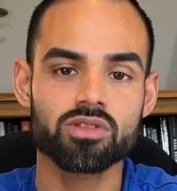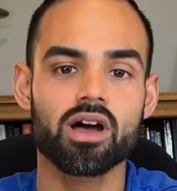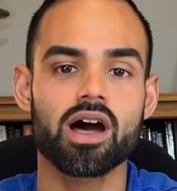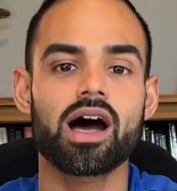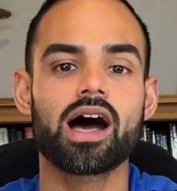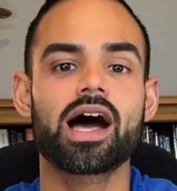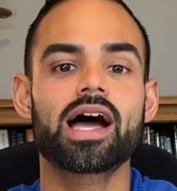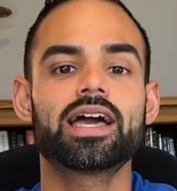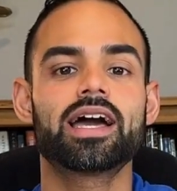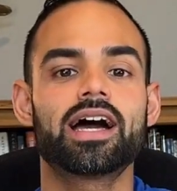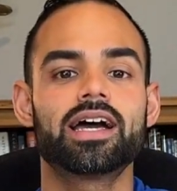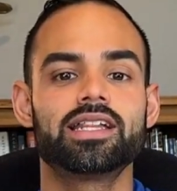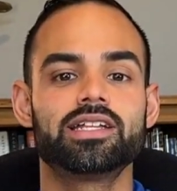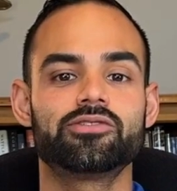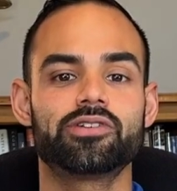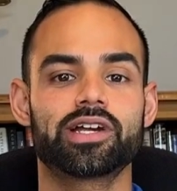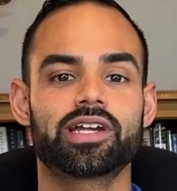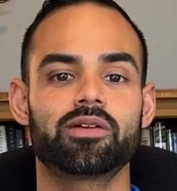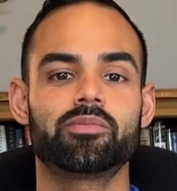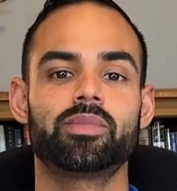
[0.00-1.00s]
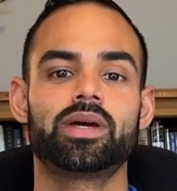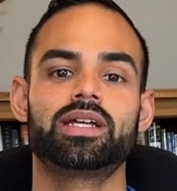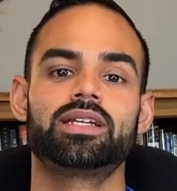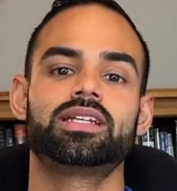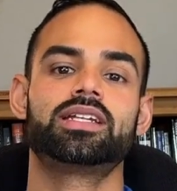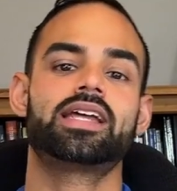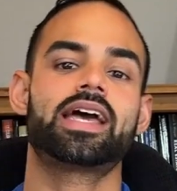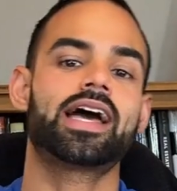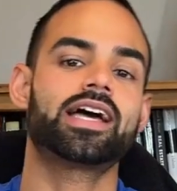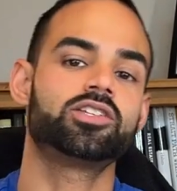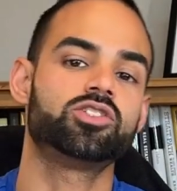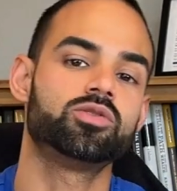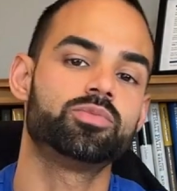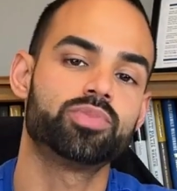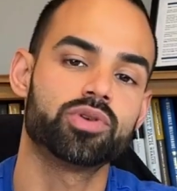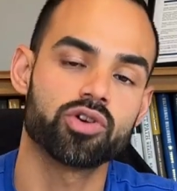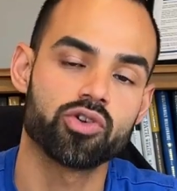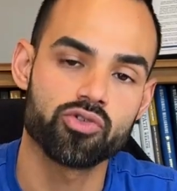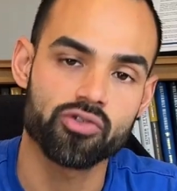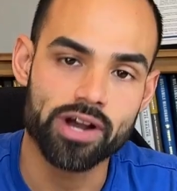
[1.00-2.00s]
I highly recommend it as you
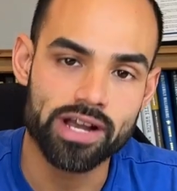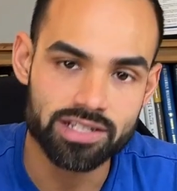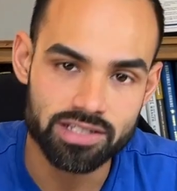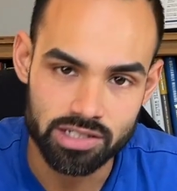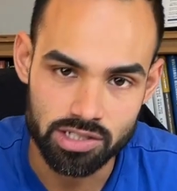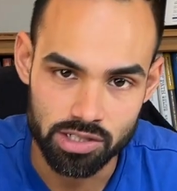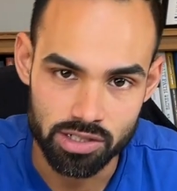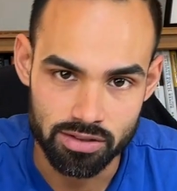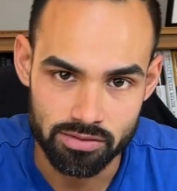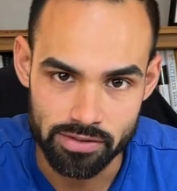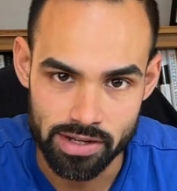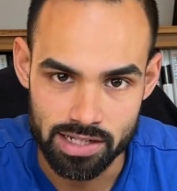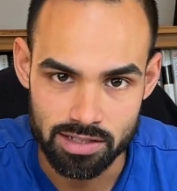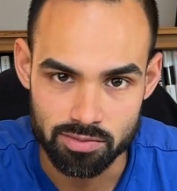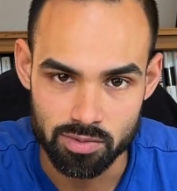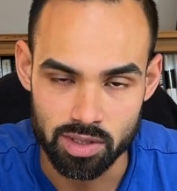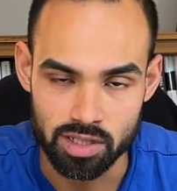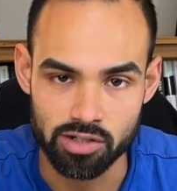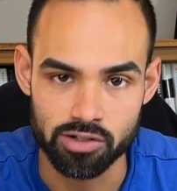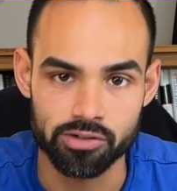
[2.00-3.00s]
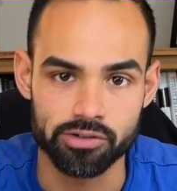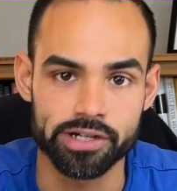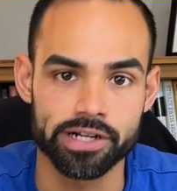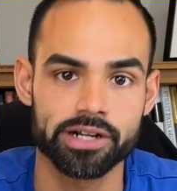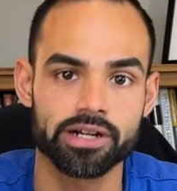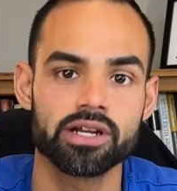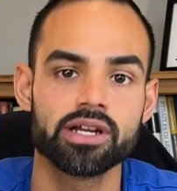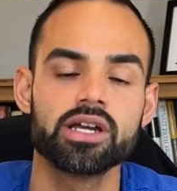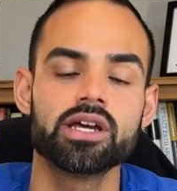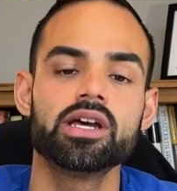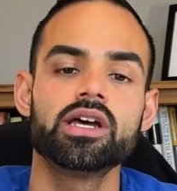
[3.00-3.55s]
progress in your investment career.